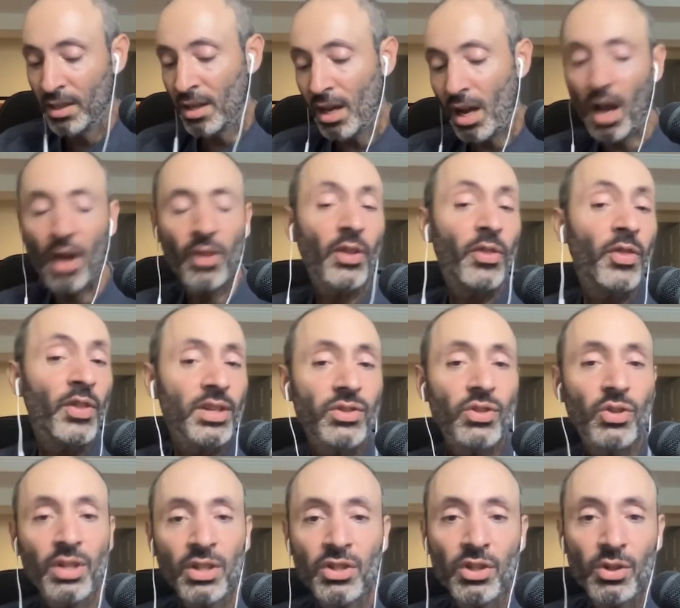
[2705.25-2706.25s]
Other things you
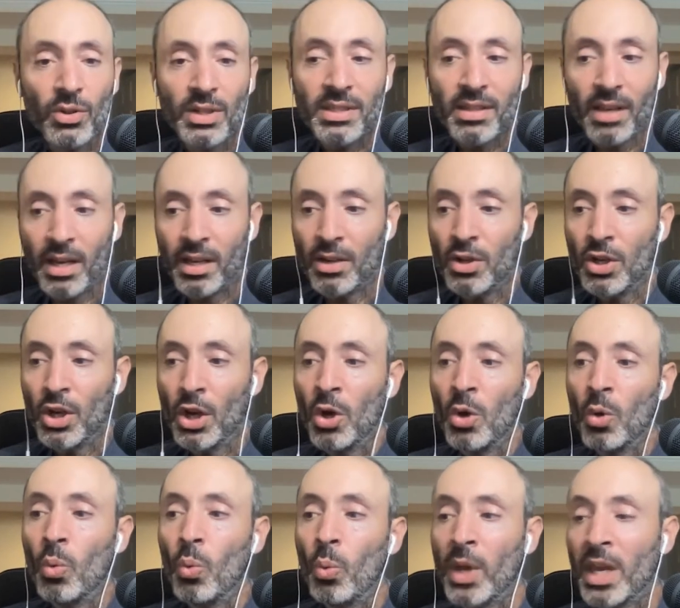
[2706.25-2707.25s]
can do is like,
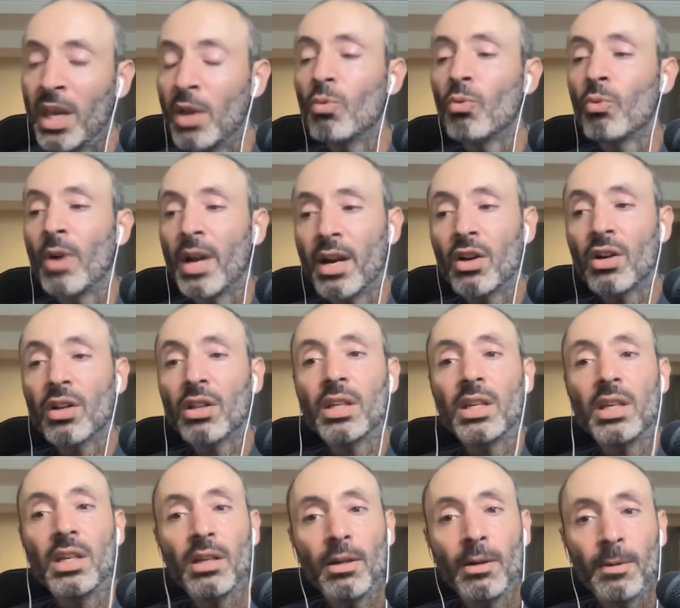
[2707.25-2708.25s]
we
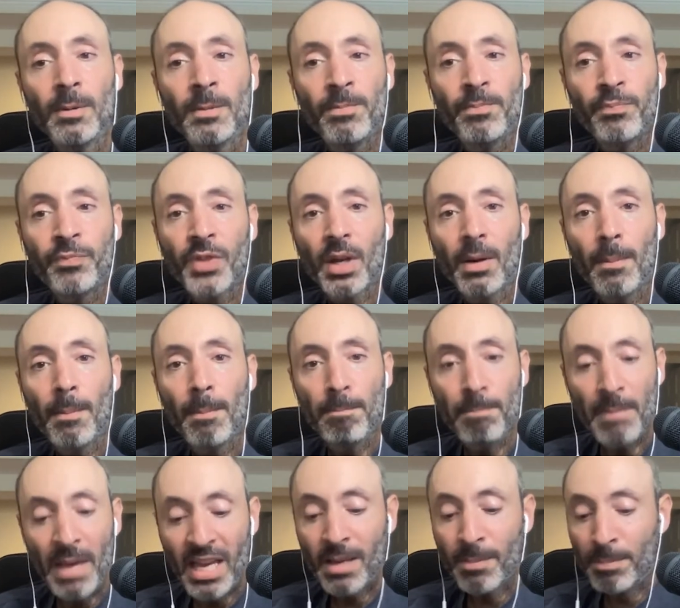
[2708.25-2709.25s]
rarely
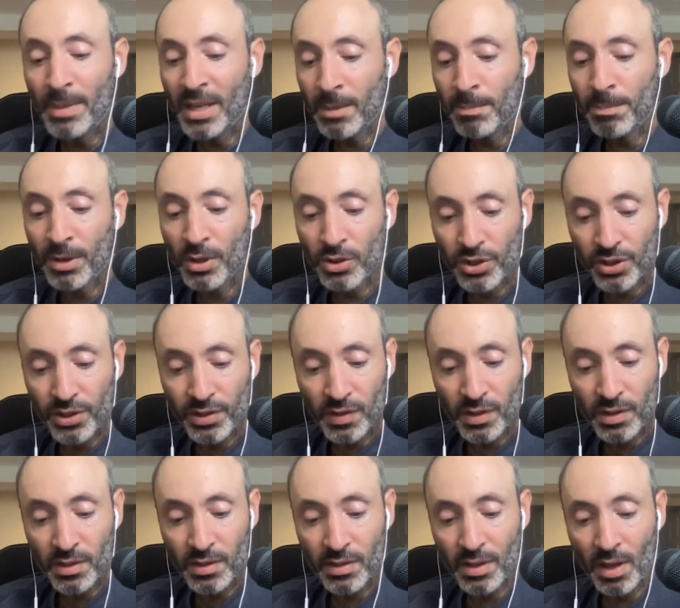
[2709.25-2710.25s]
make big
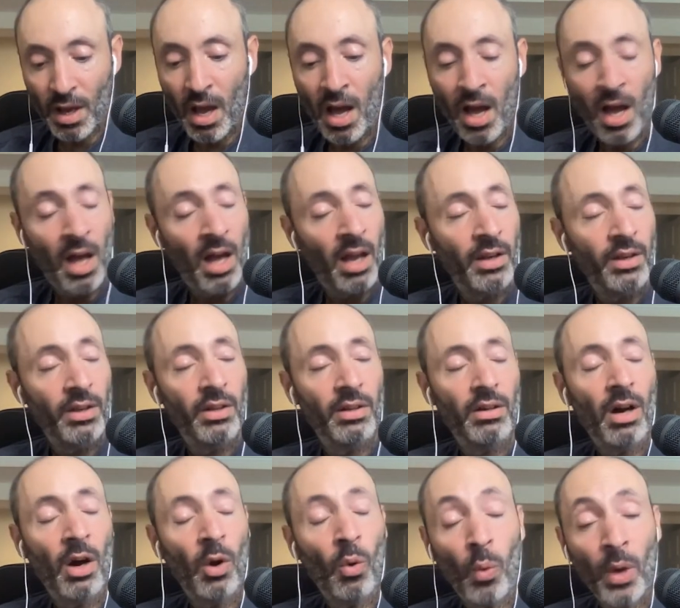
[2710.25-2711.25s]
purchases on
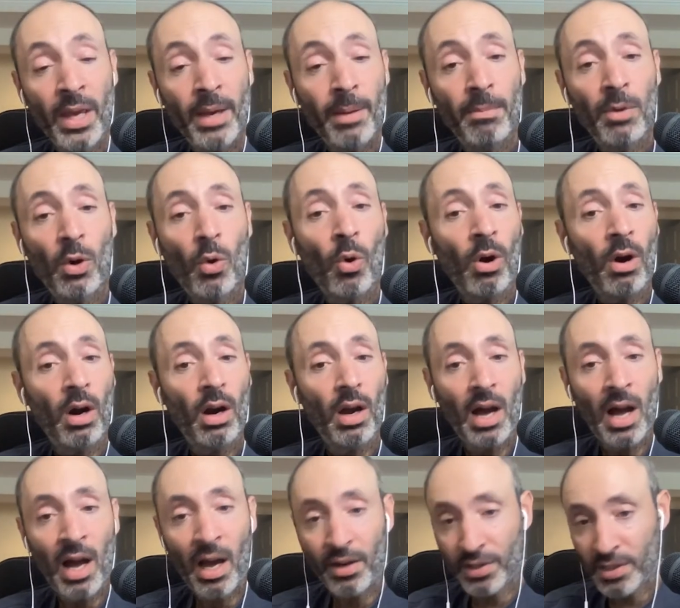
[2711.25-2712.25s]
a whim or
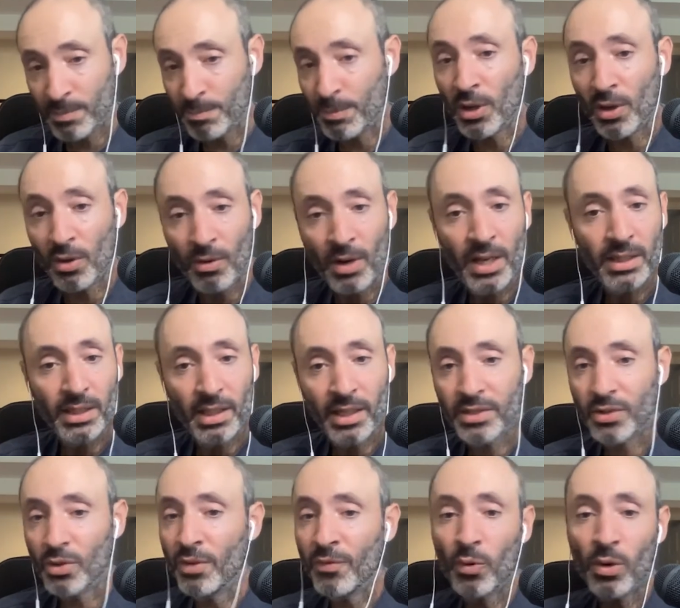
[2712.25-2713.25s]
on a spur, right? Like,
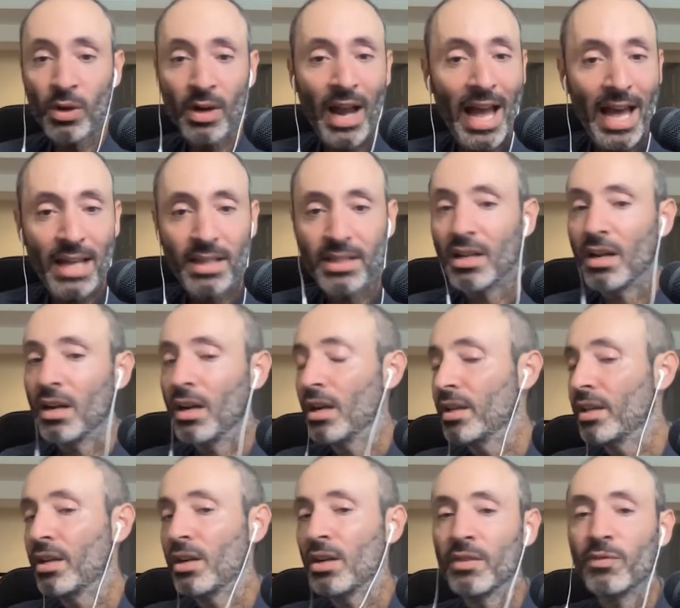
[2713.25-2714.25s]
so if we're at
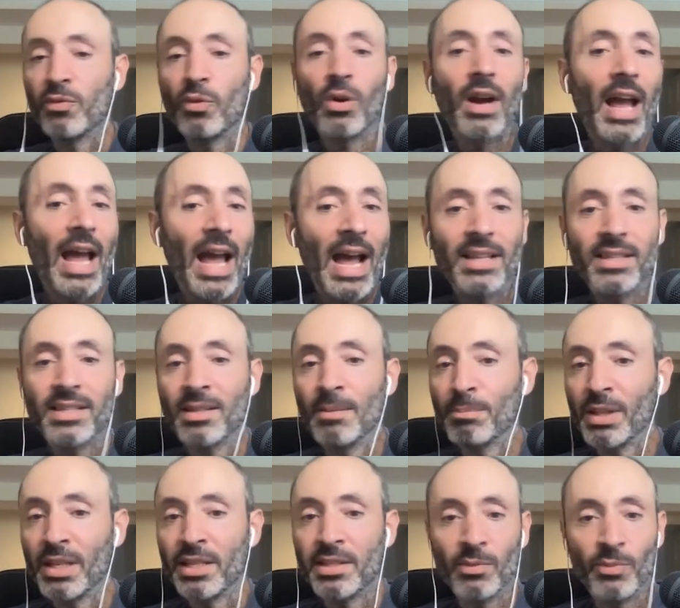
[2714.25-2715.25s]
Target or if we're at
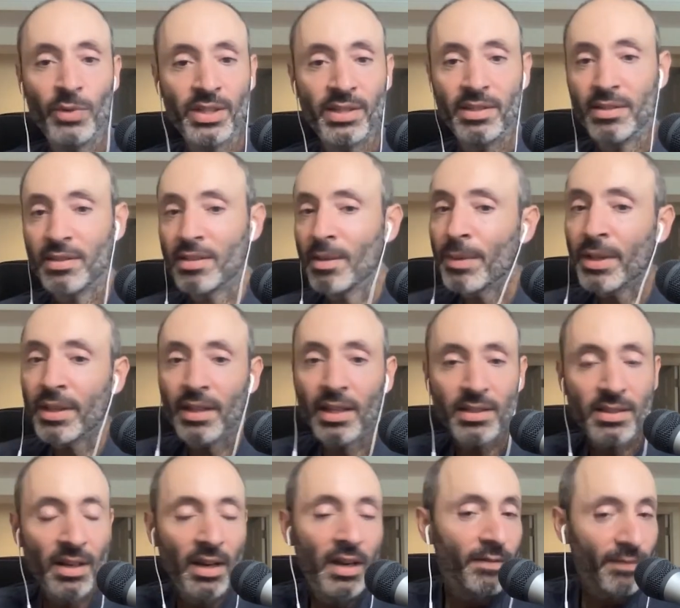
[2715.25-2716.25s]
someplace and we see something that's
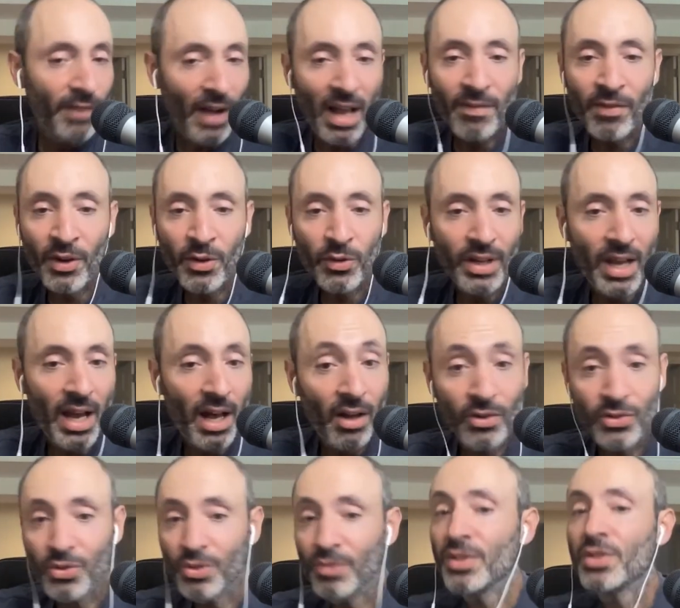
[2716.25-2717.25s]
$500
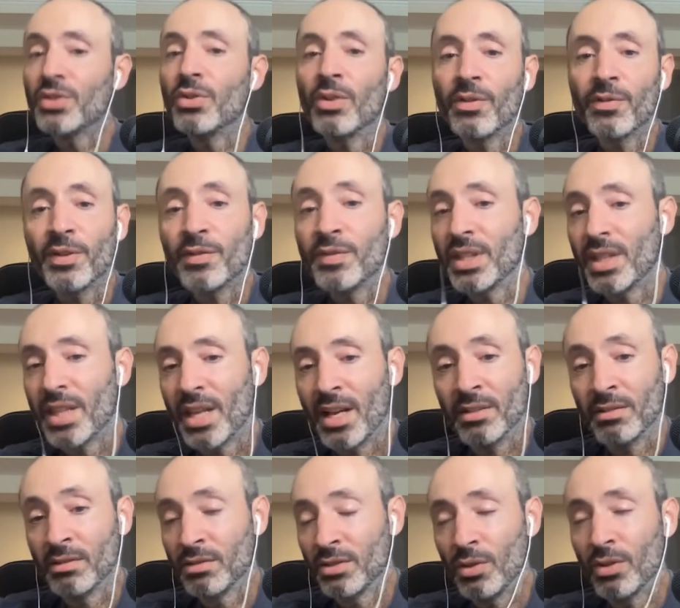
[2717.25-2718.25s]
or even $250,
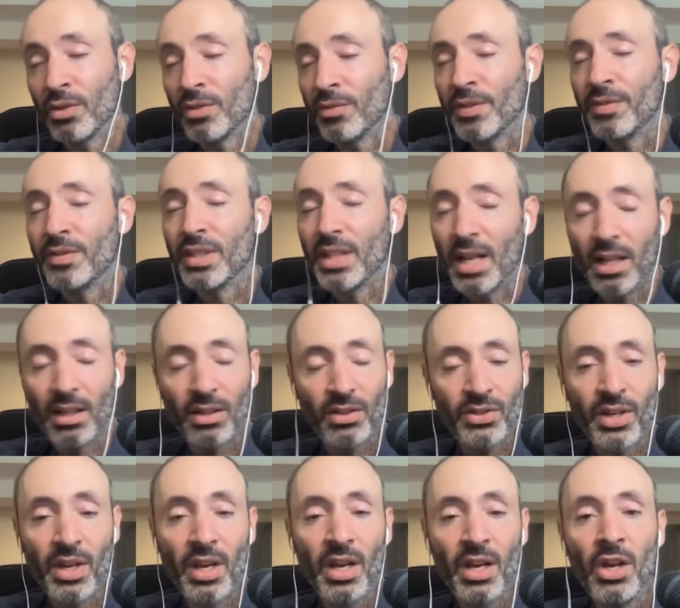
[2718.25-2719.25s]
$250,
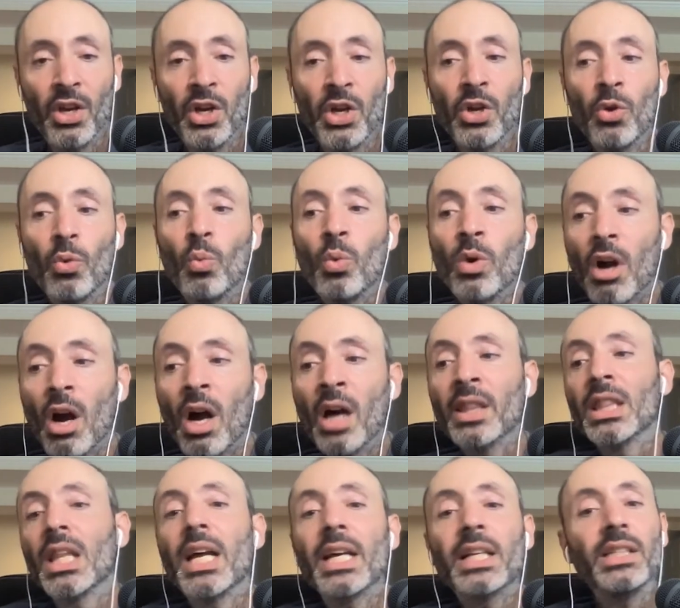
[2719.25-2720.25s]
we're
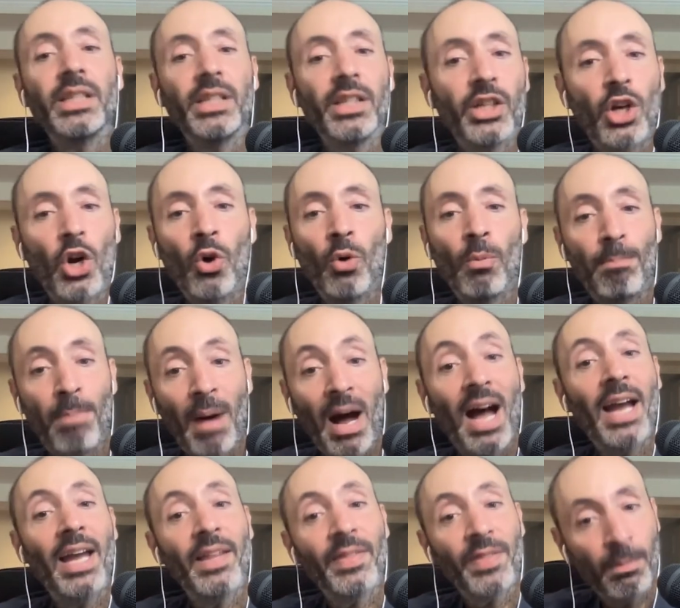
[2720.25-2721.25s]
unlikely to go buy
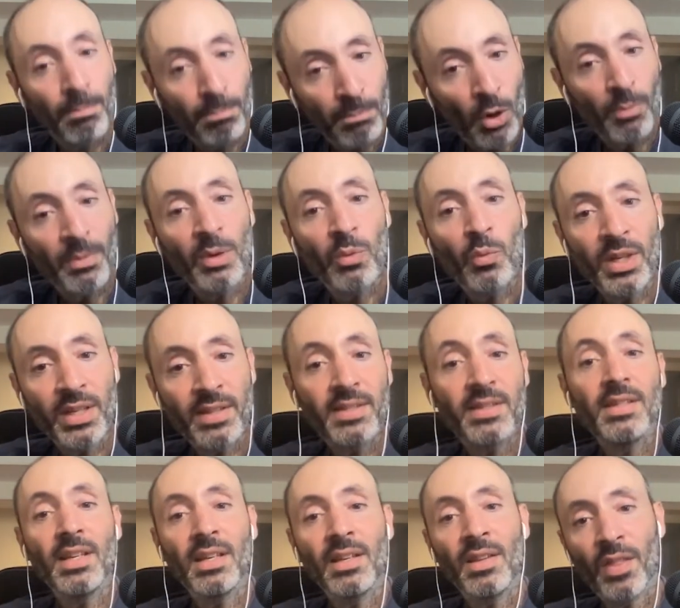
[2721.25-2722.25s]
it the moment we
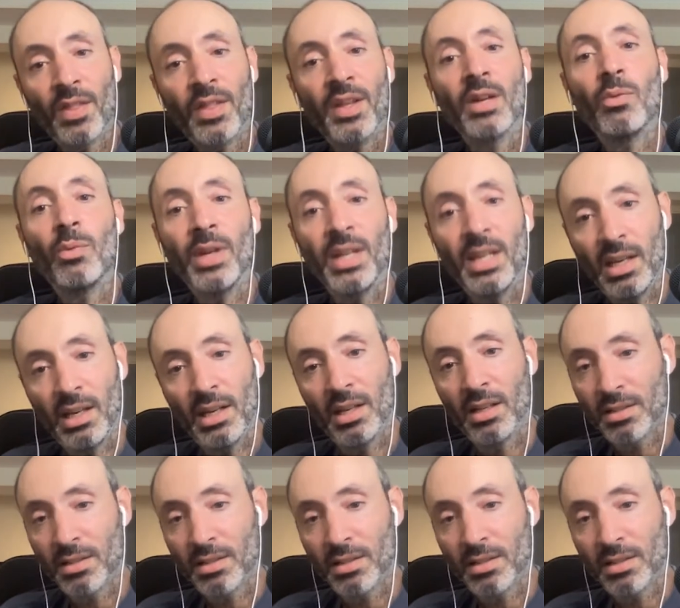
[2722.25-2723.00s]
see it and think we need it.